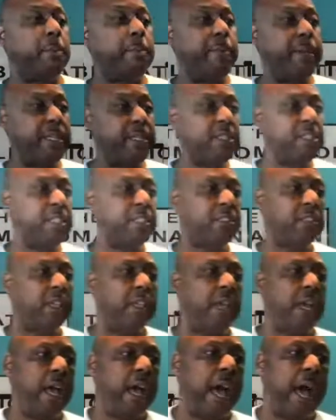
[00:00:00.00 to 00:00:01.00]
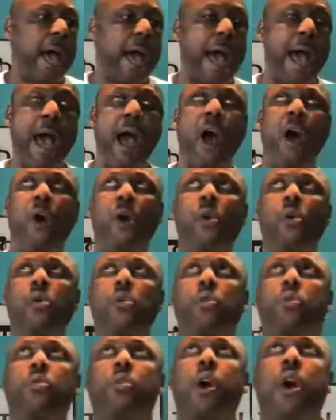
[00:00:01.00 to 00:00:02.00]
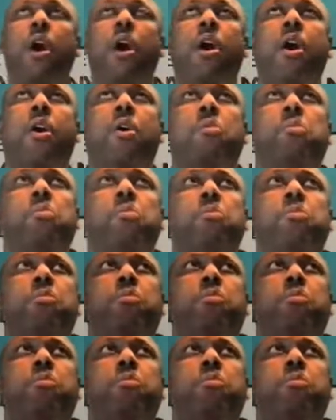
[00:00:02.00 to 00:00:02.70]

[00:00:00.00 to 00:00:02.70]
business, how um,